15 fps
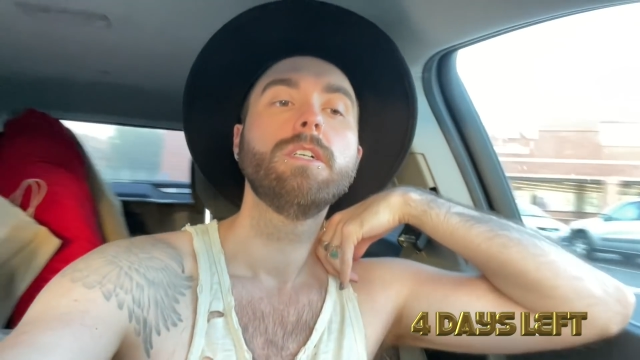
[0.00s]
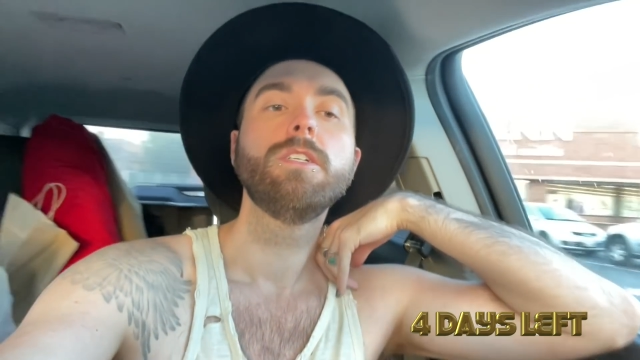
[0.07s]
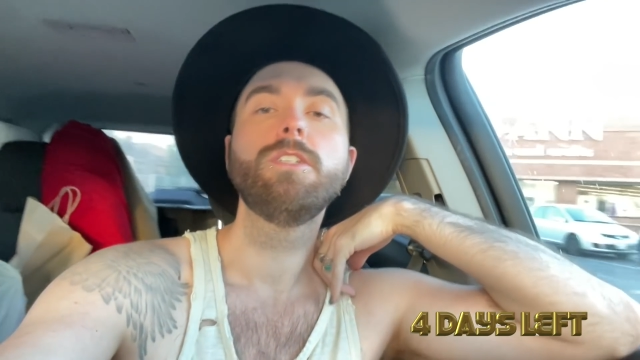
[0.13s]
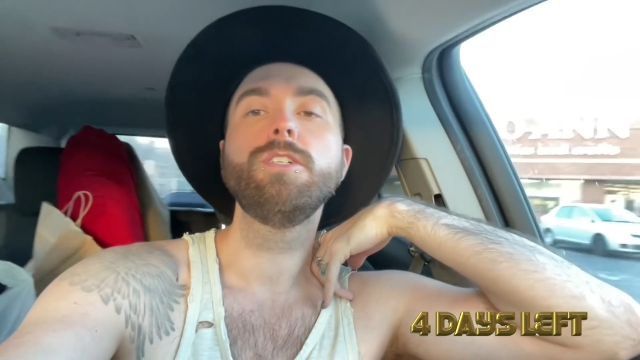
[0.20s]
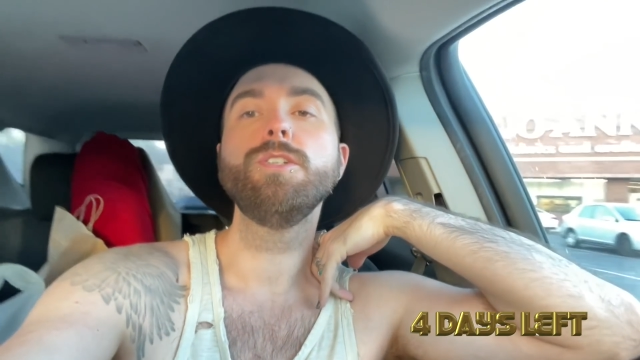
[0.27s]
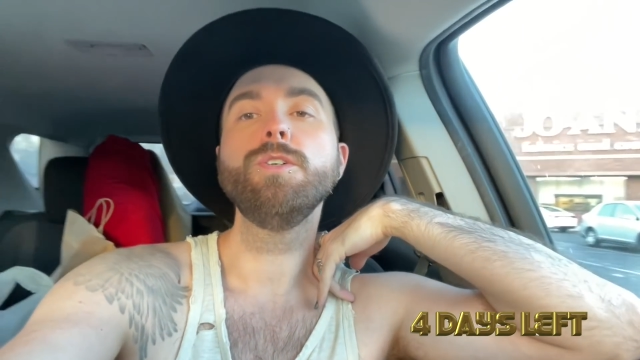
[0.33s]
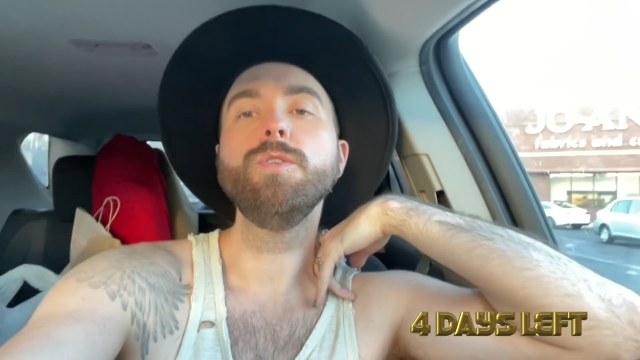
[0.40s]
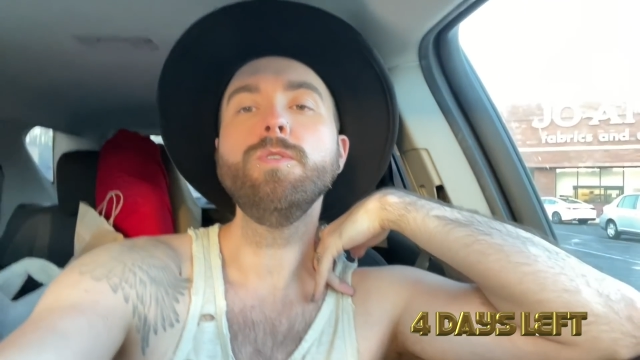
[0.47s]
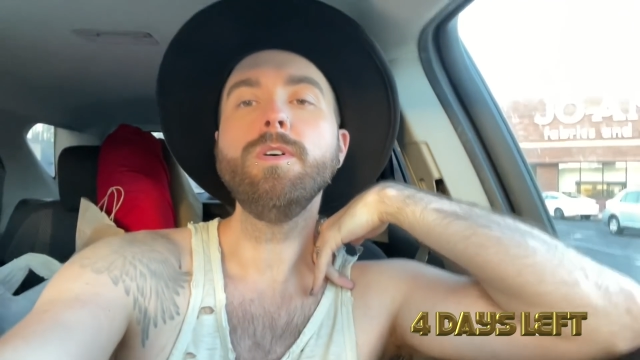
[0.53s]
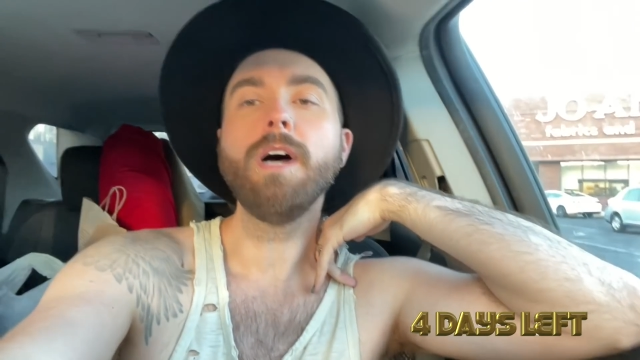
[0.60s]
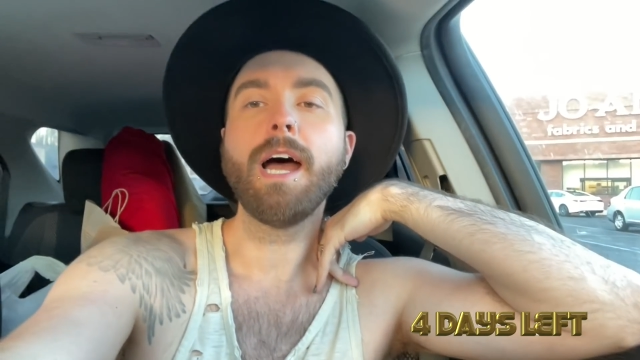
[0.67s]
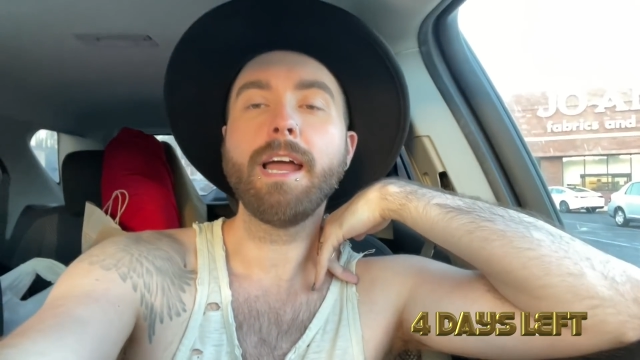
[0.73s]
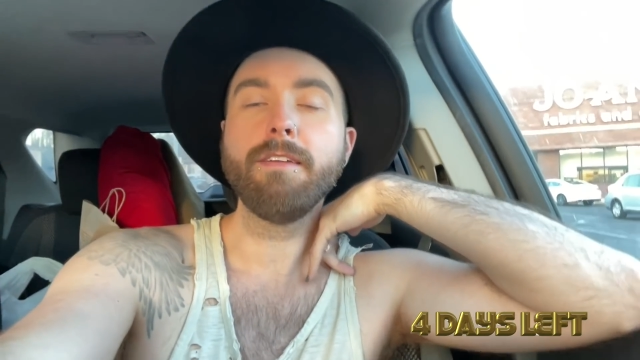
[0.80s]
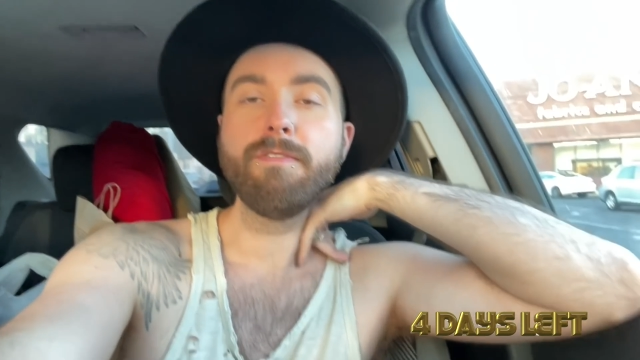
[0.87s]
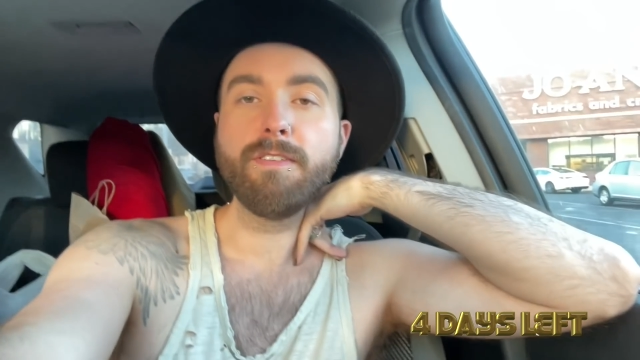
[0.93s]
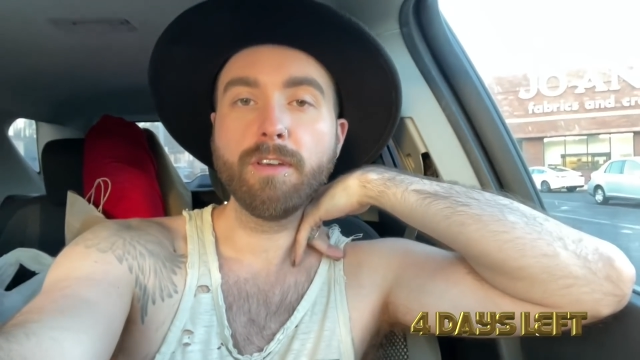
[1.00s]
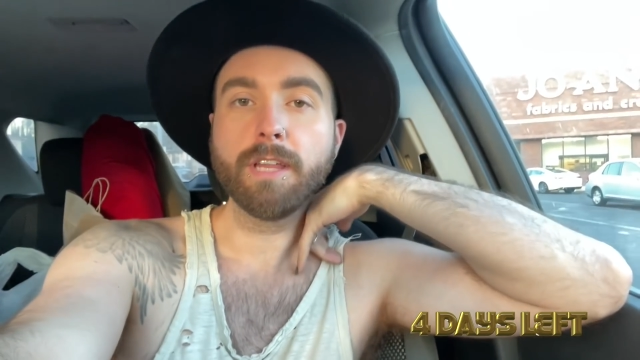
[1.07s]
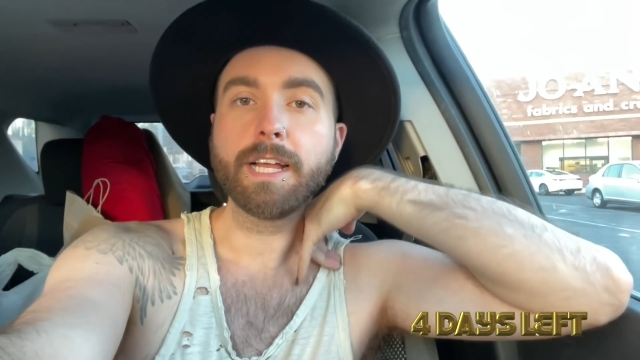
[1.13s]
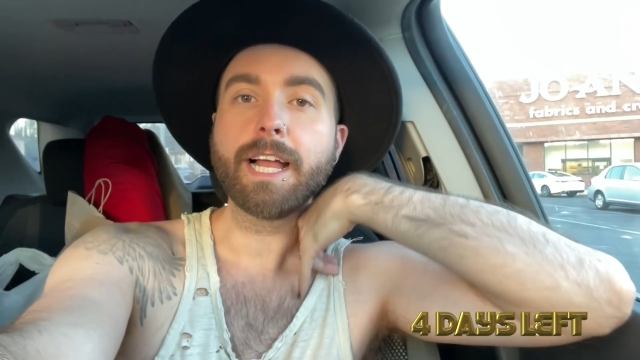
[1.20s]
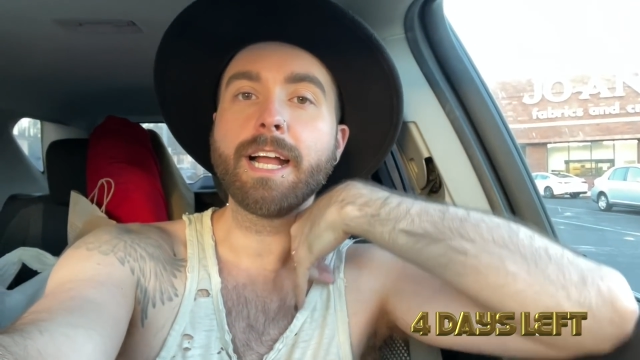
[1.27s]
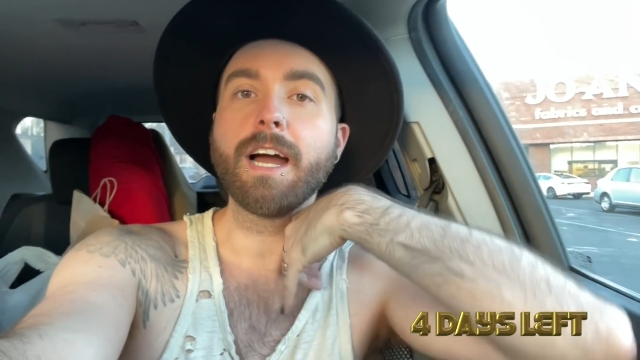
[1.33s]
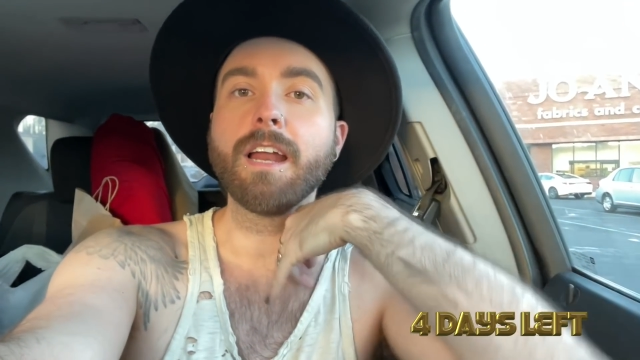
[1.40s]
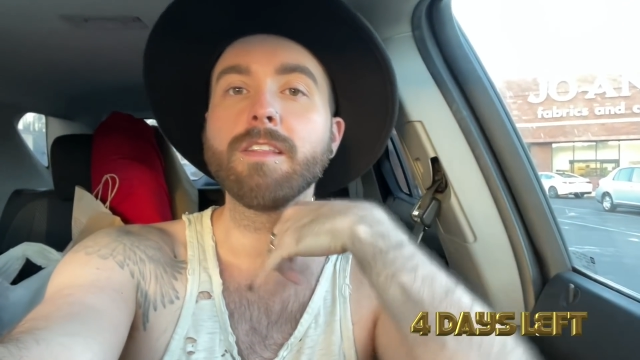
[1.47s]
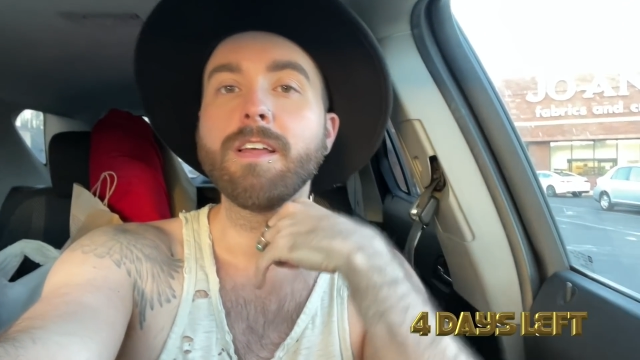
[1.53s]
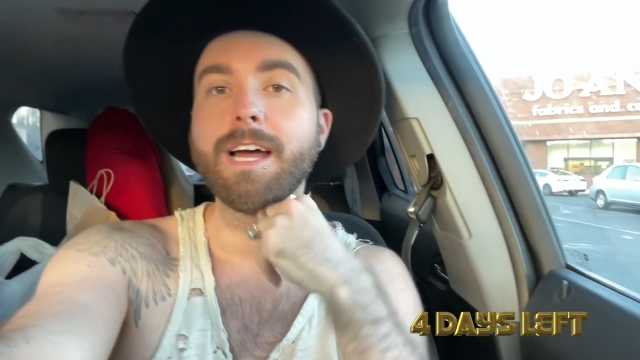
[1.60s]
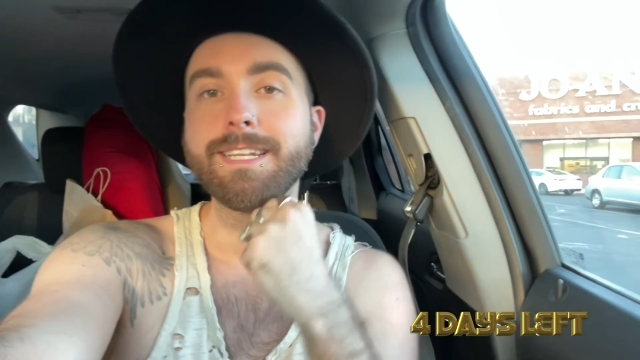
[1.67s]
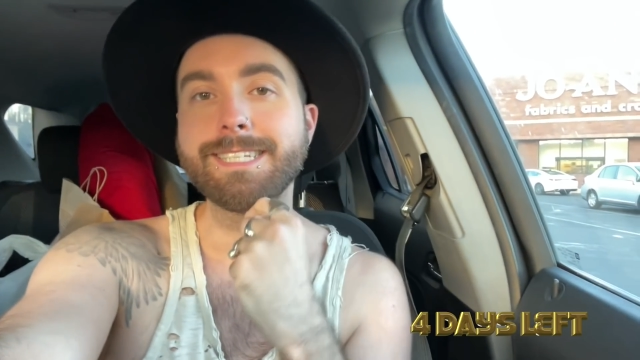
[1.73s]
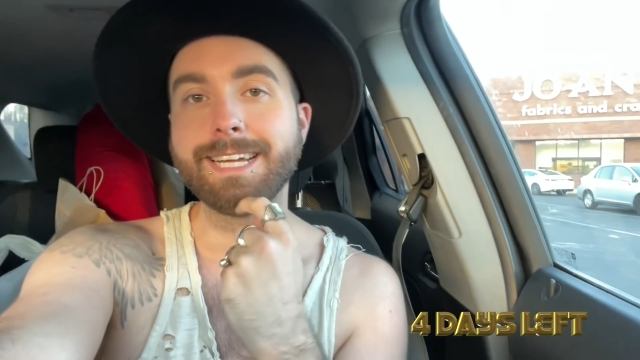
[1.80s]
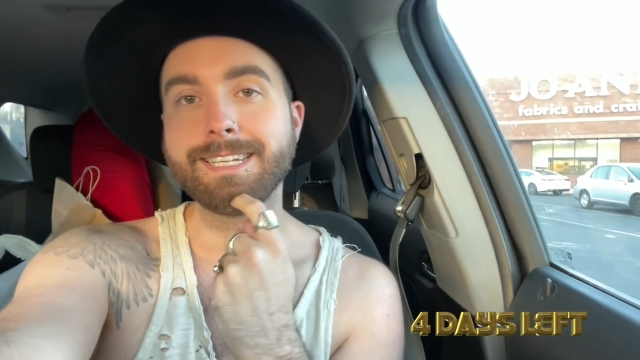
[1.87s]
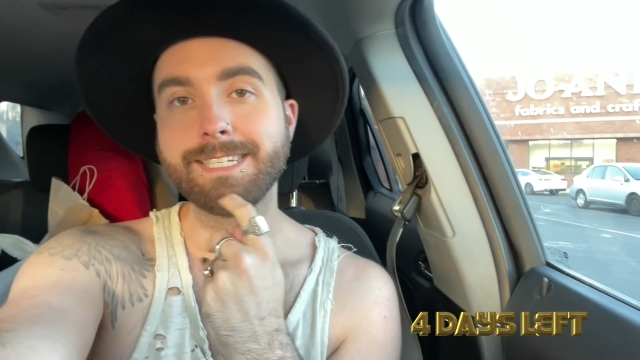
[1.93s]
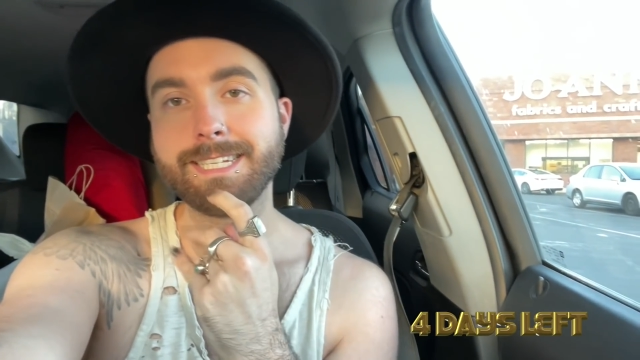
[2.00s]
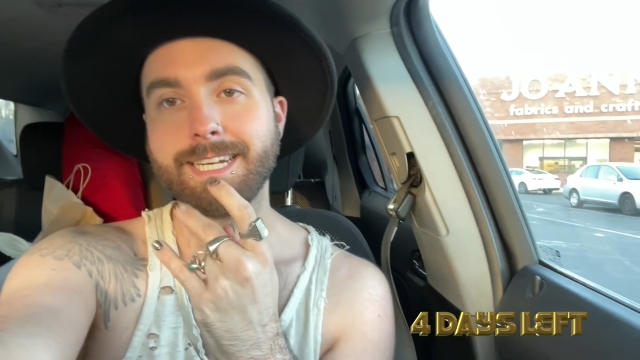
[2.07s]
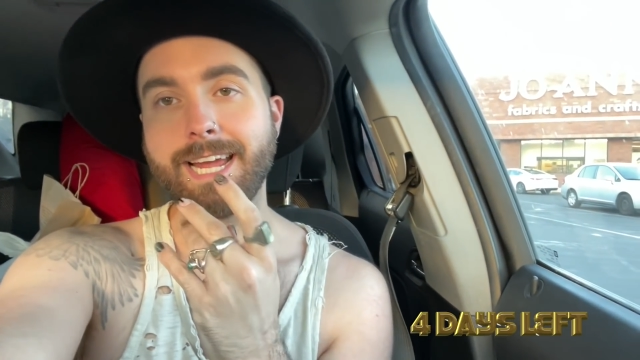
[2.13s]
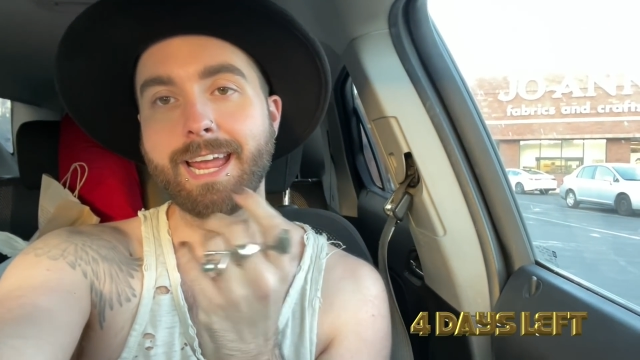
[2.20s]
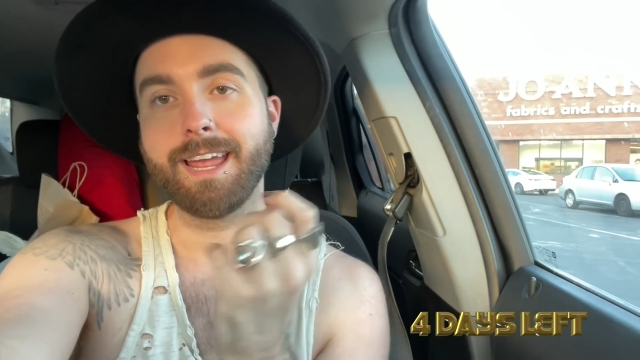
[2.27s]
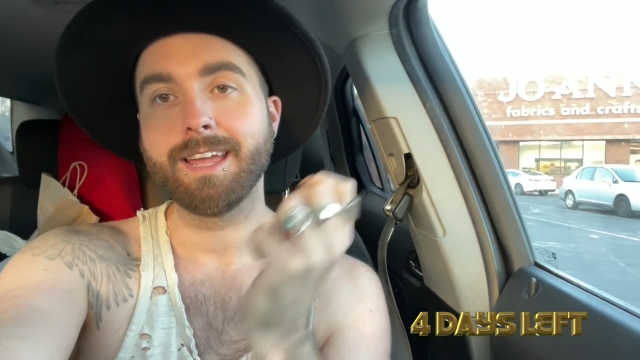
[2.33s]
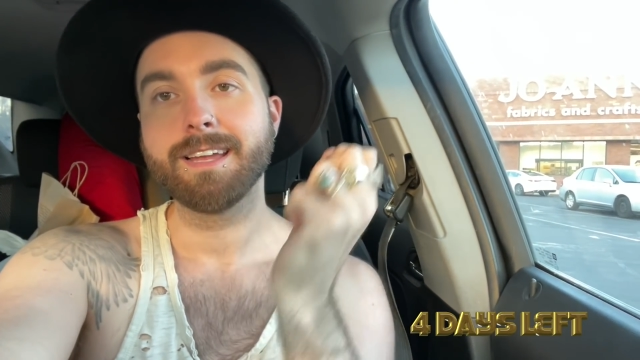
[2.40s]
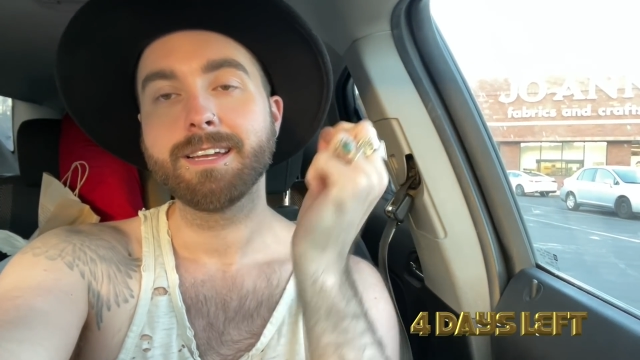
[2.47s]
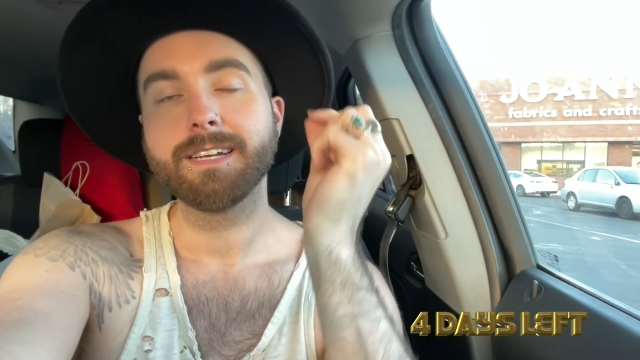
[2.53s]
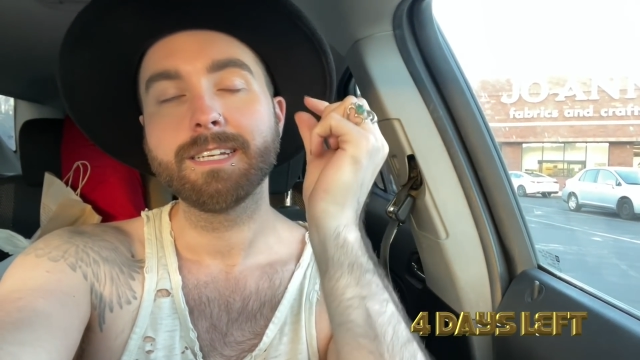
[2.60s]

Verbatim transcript: Do I feel like I got a lot done today?